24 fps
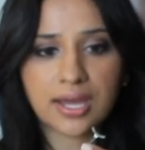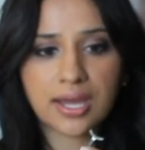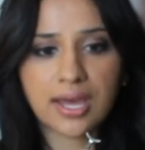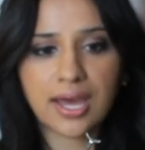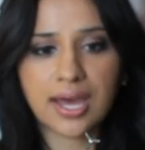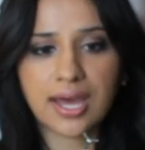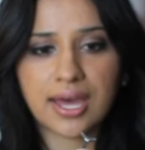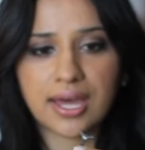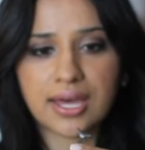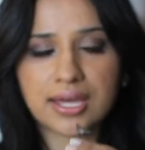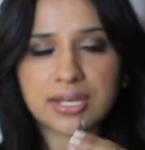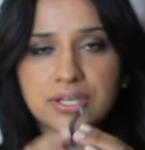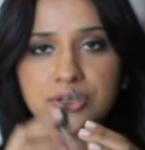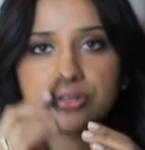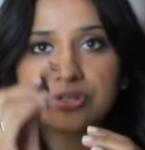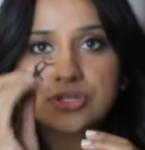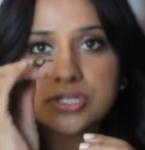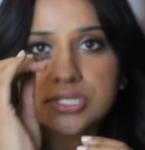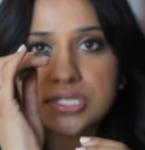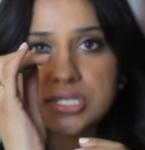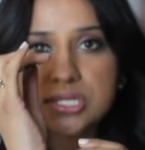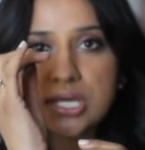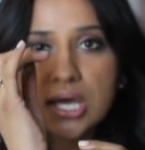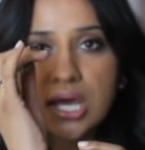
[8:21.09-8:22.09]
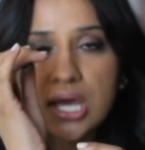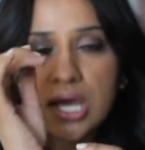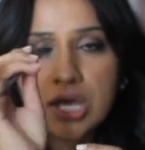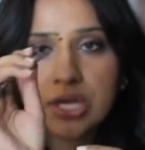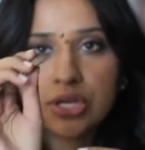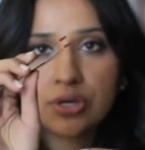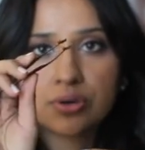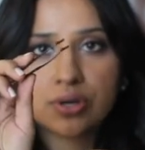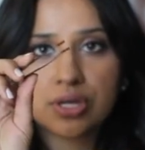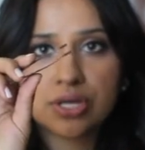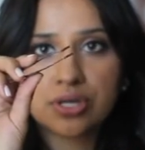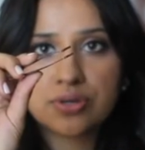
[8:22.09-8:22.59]
And
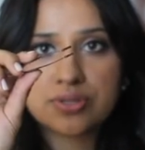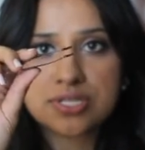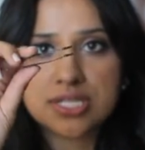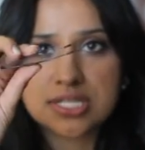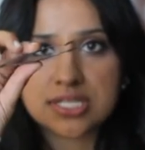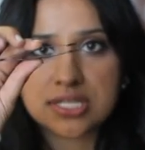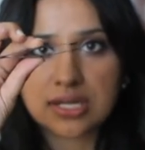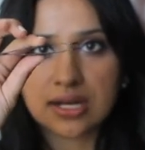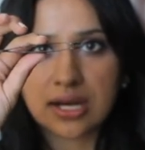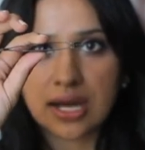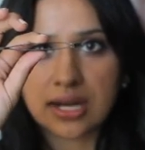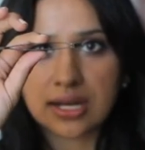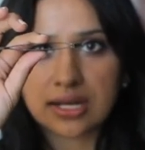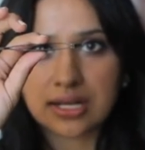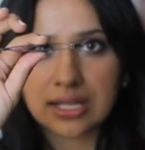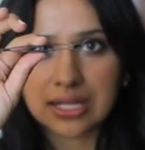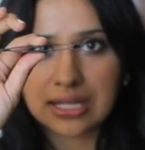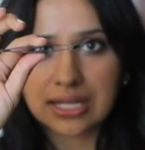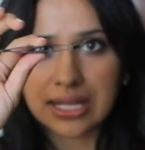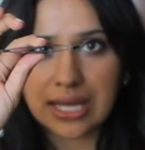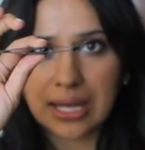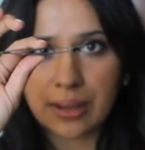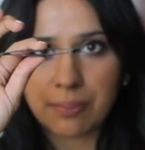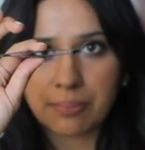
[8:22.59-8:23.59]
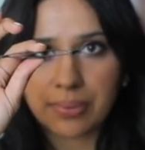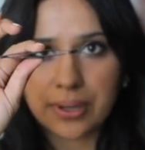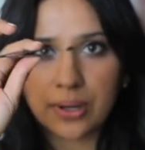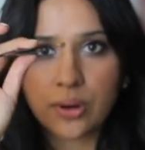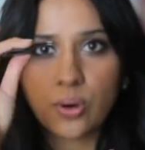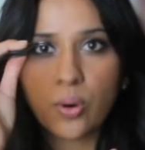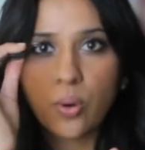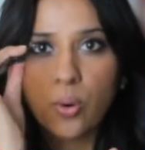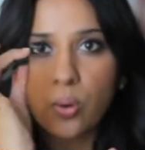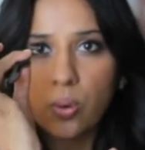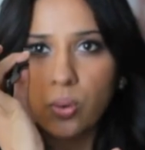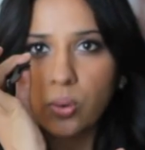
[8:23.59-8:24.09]
you can use it to kind of clamp and
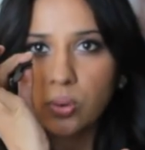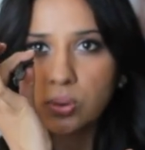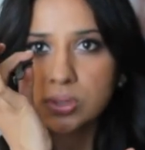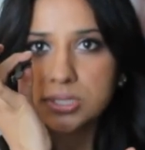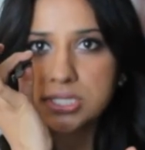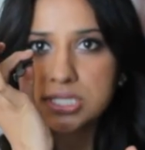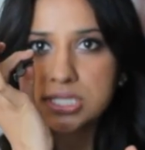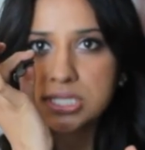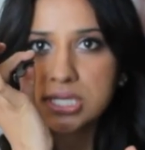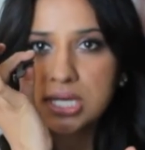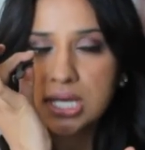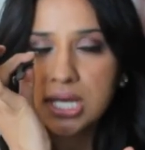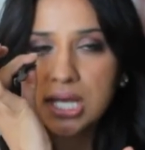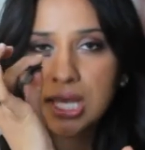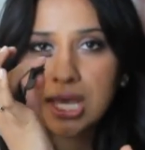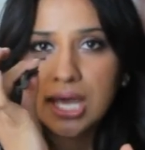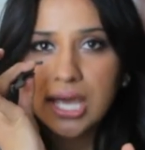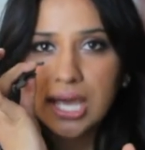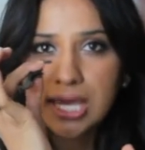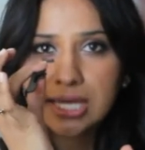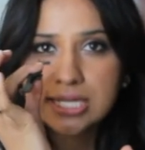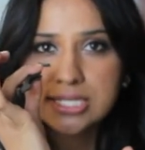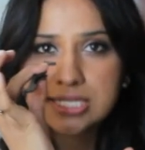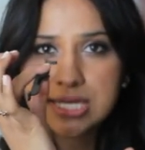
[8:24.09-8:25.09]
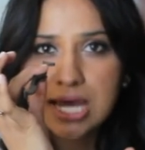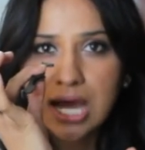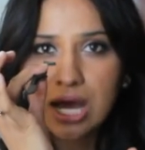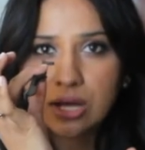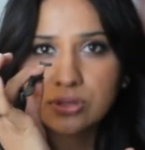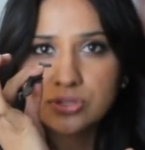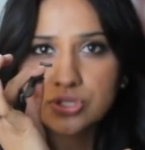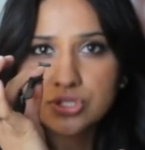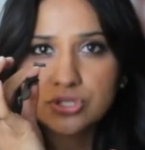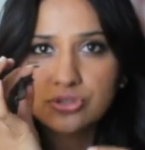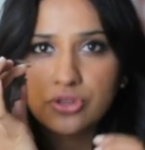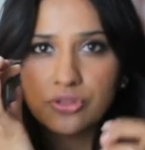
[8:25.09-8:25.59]
hold it
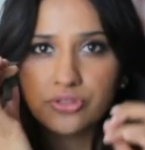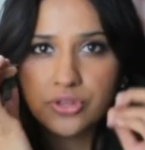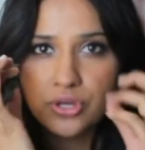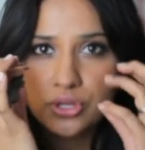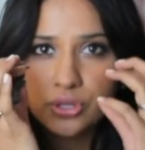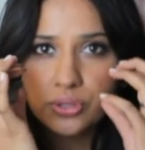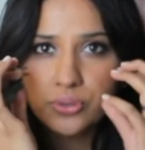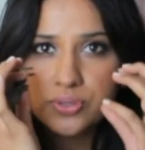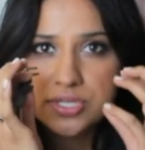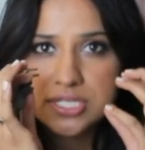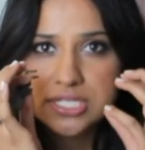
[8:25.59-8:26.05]
down so that the glue